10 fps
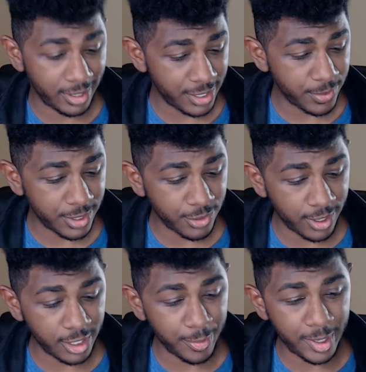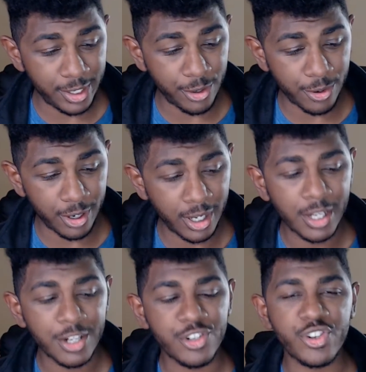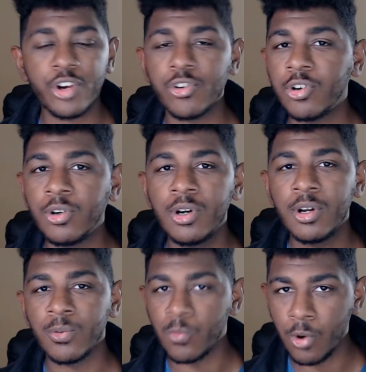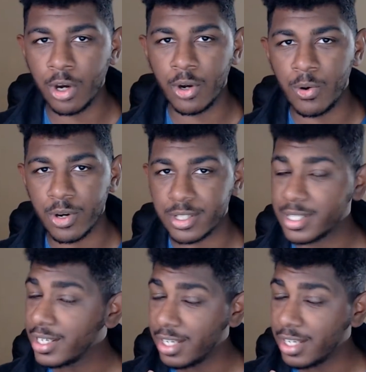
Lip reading: This one's going to be your general workhorse.